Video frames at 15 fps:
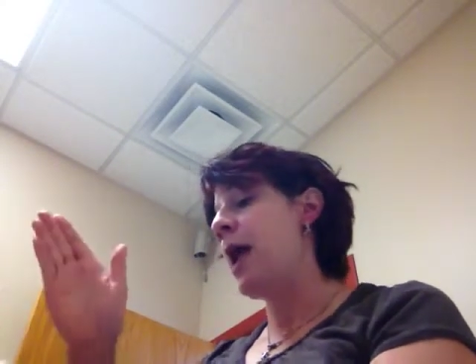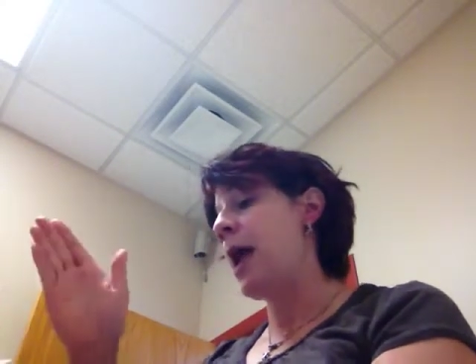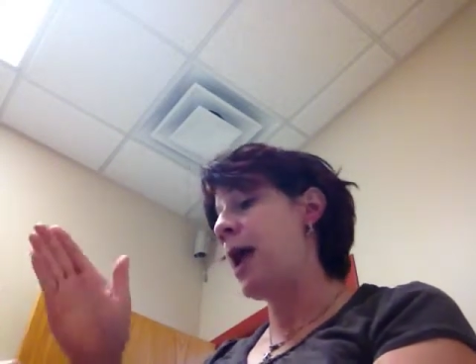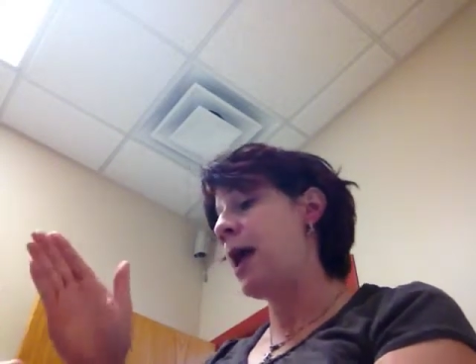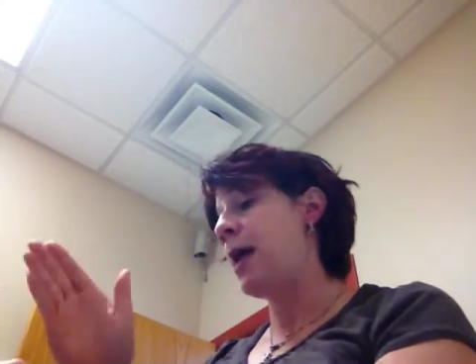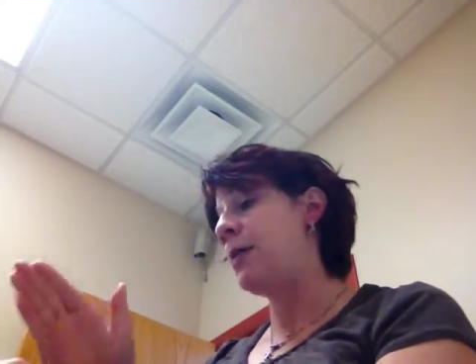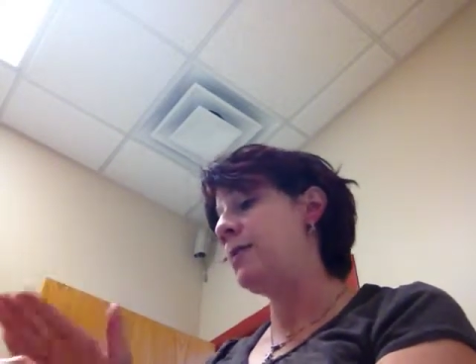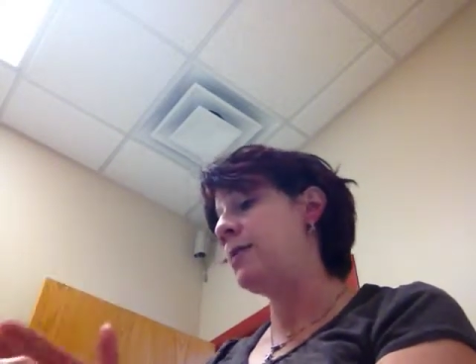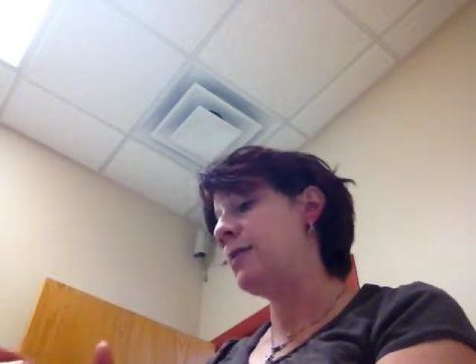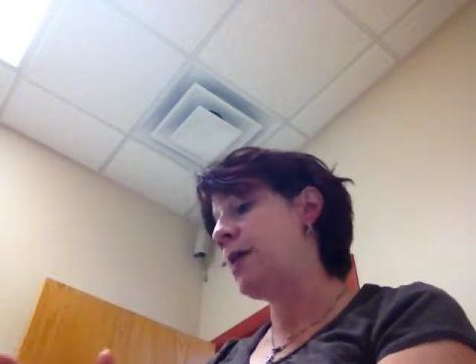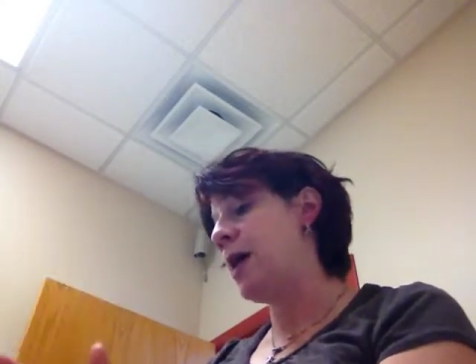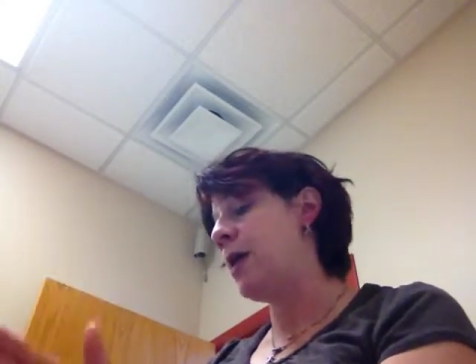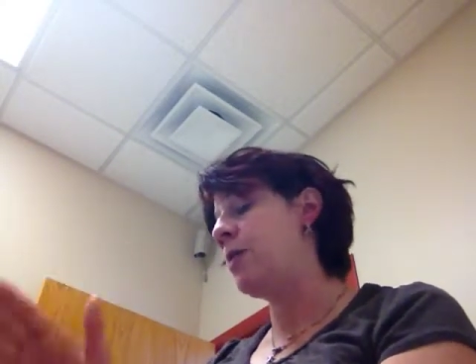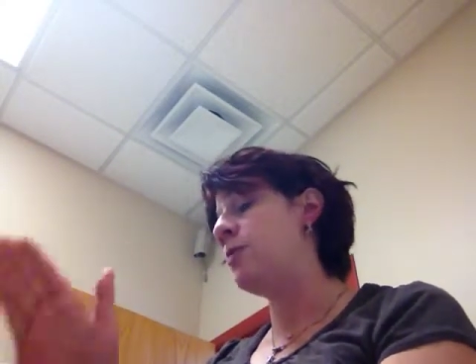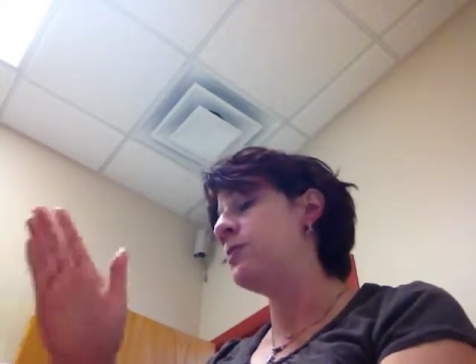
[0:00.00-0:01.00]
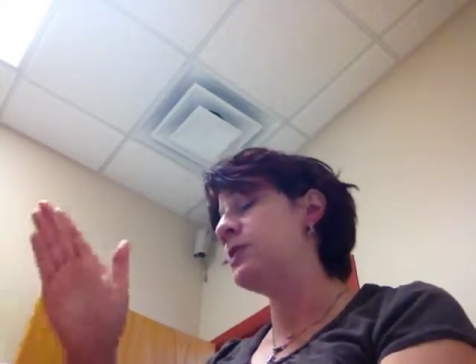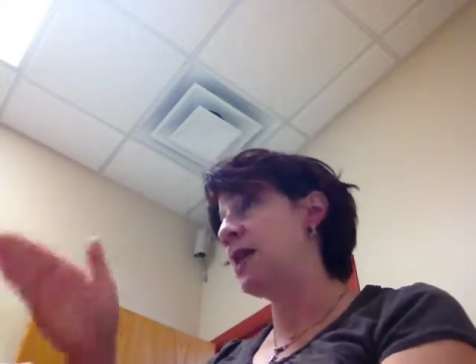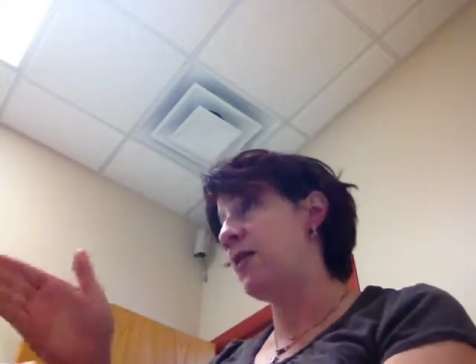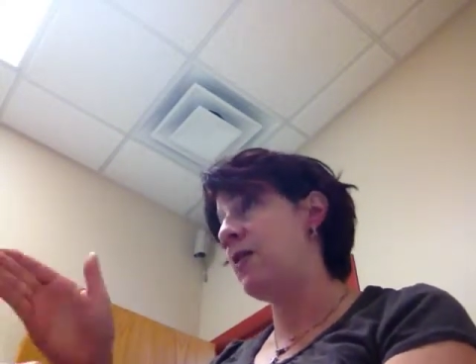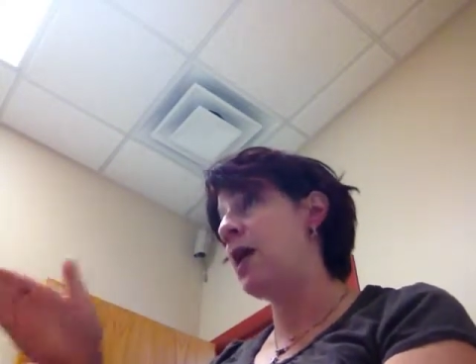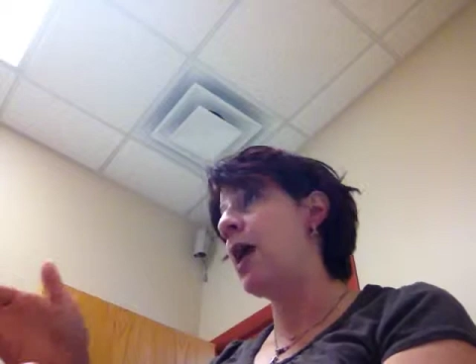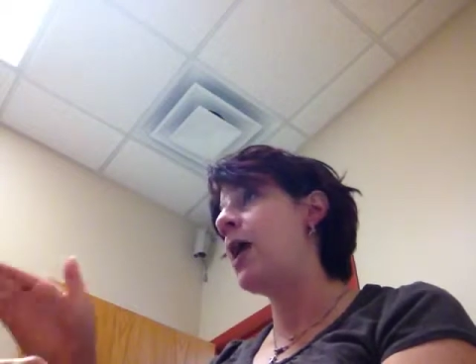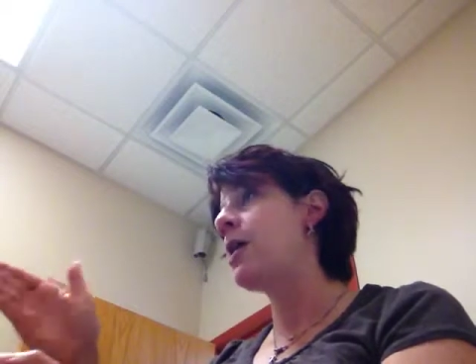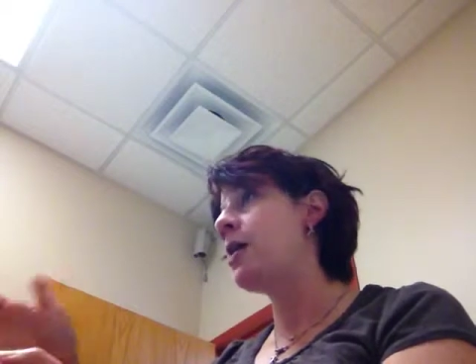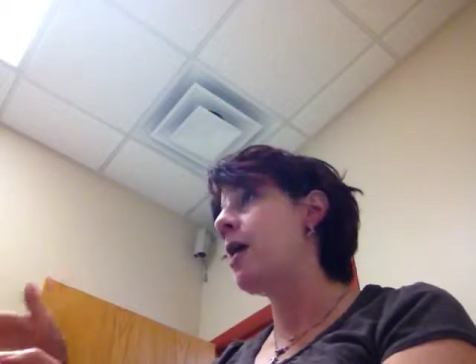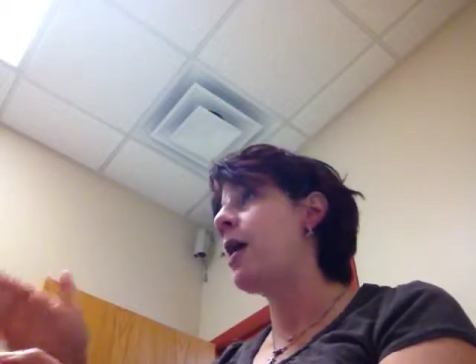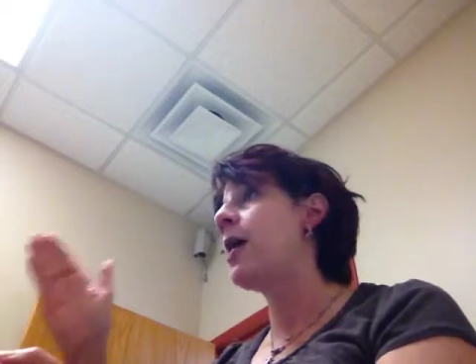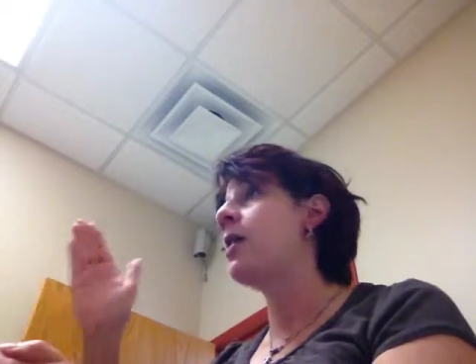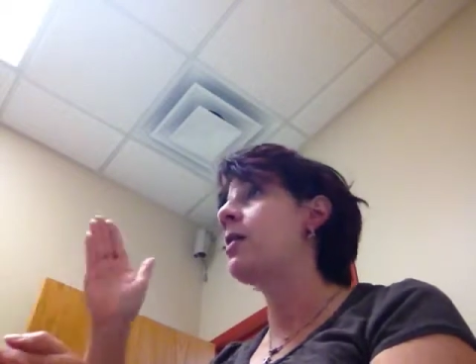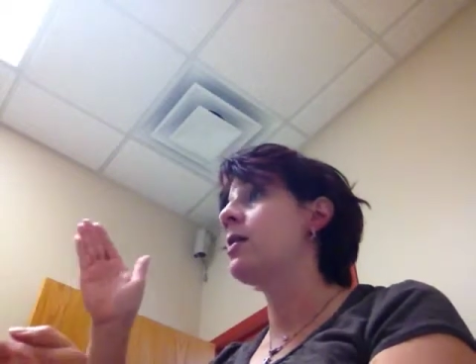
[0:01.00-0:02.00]
and then 7, 8,
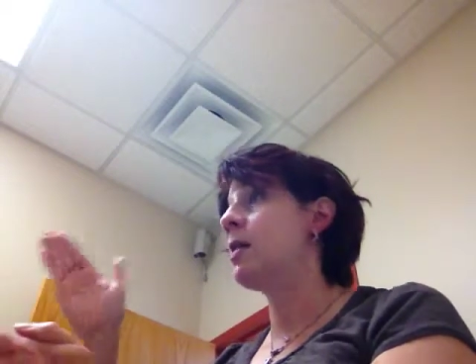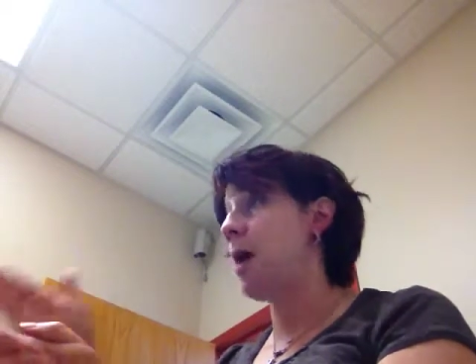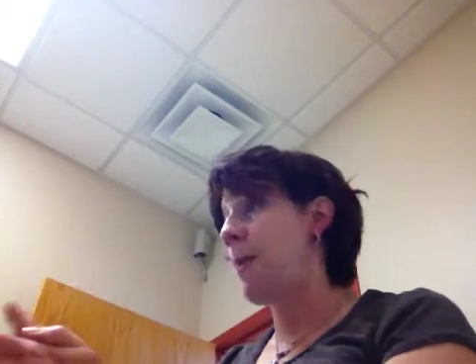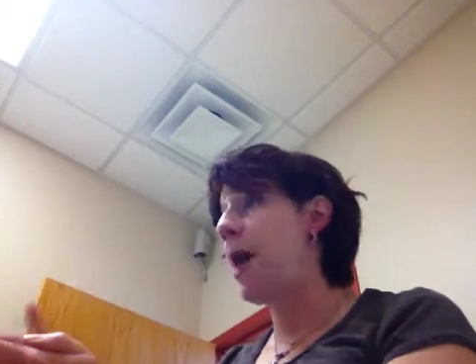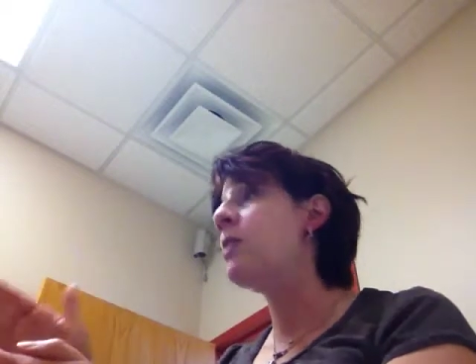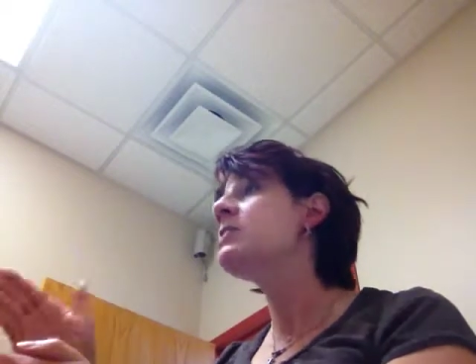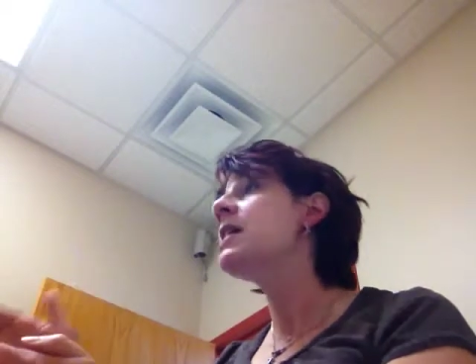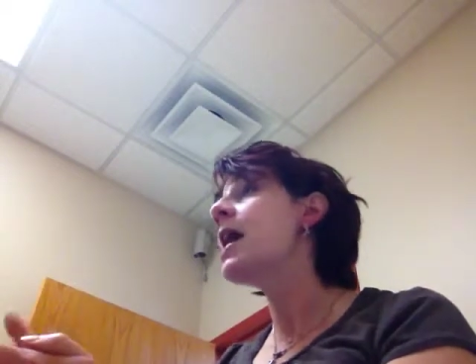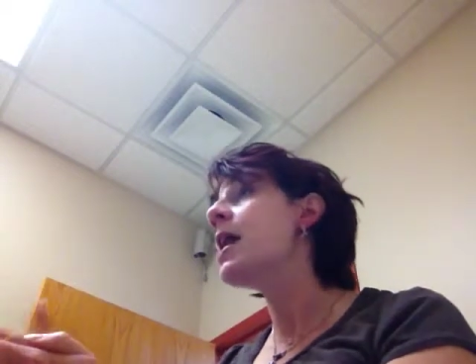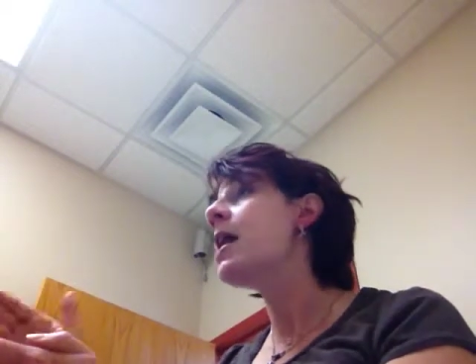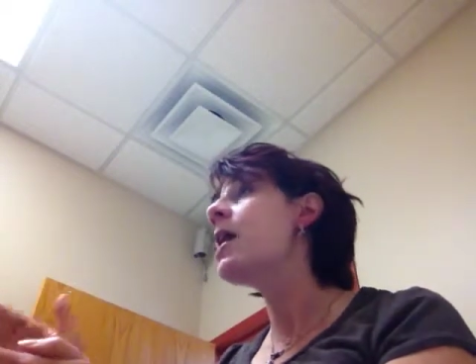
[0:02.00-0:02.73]
9, about 10